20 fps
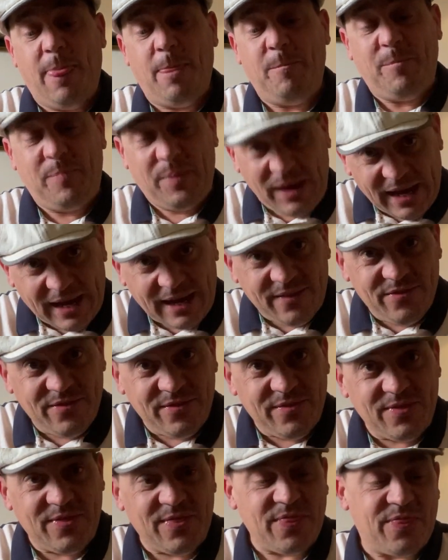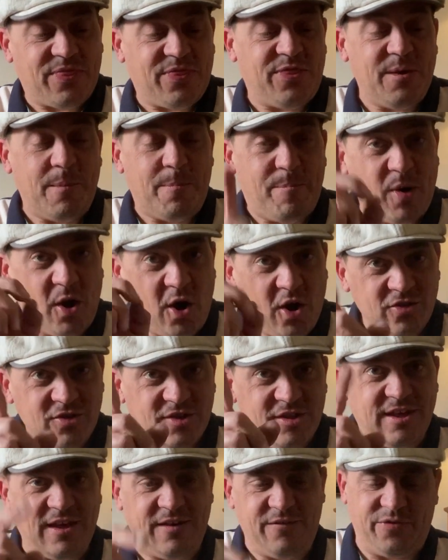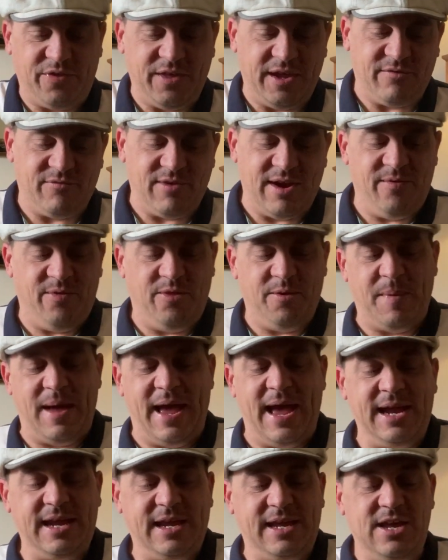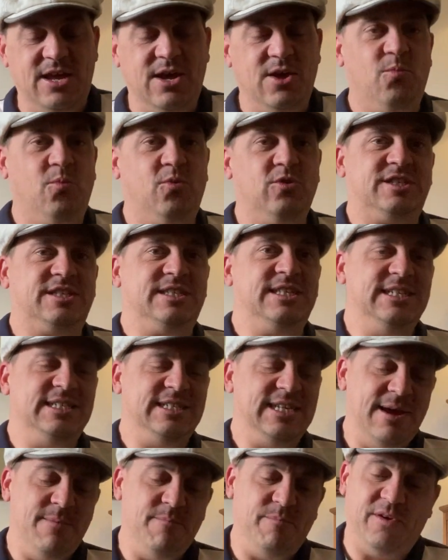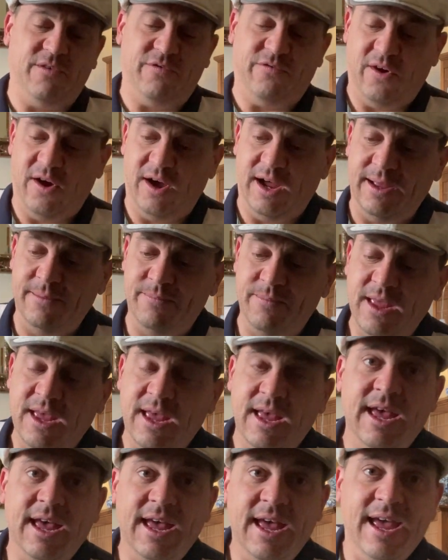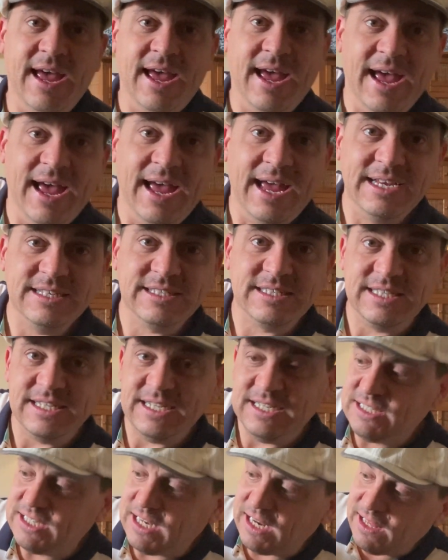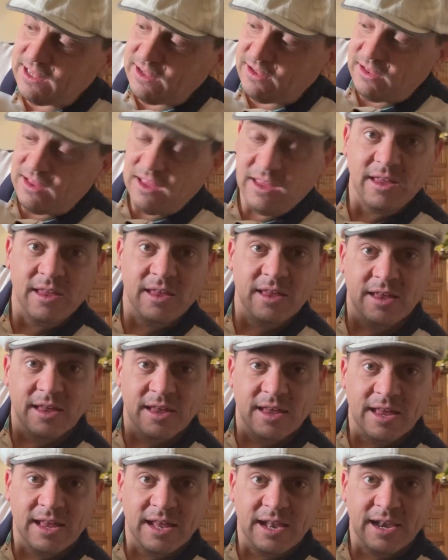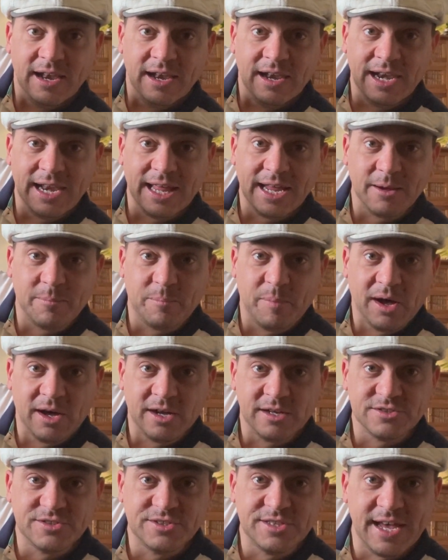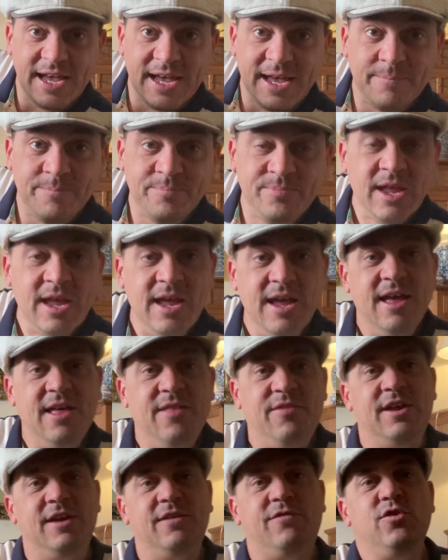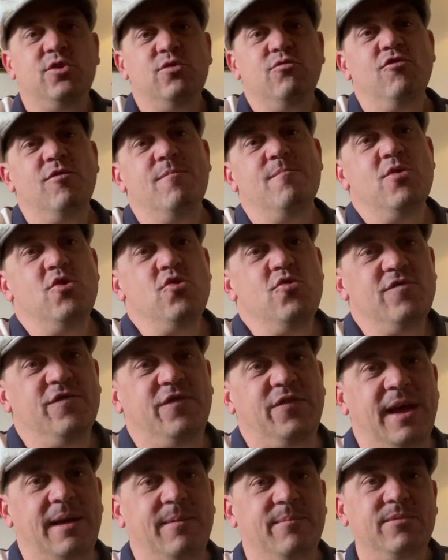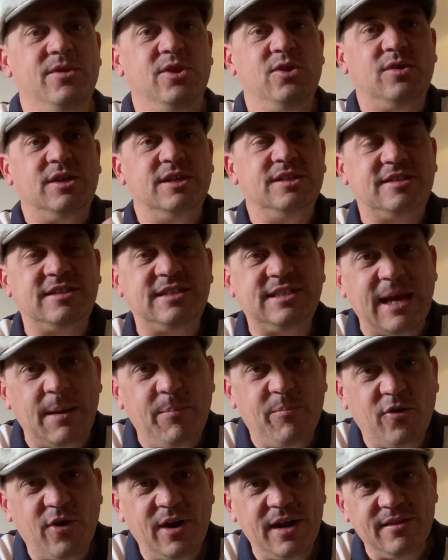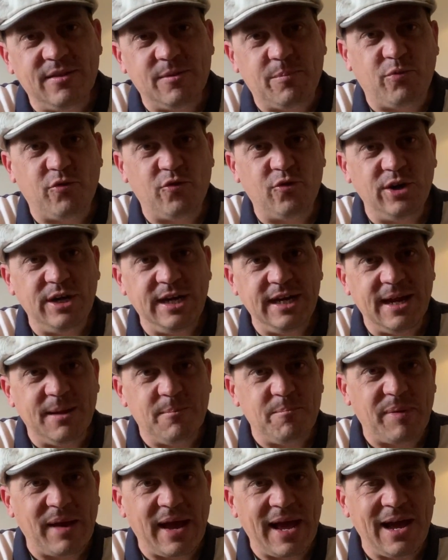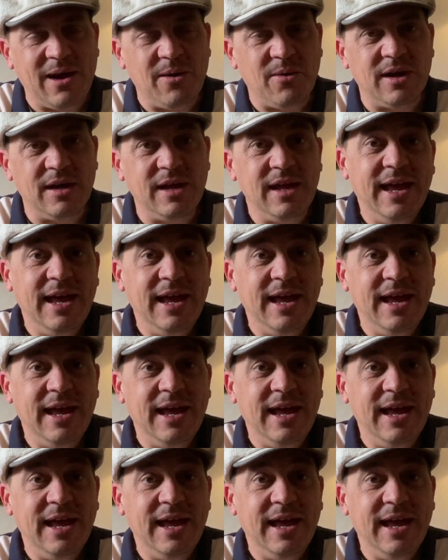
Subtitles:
But the positive thing around the back was this amplifier has these little link bars there, that if you remove them, you can separate the pre and power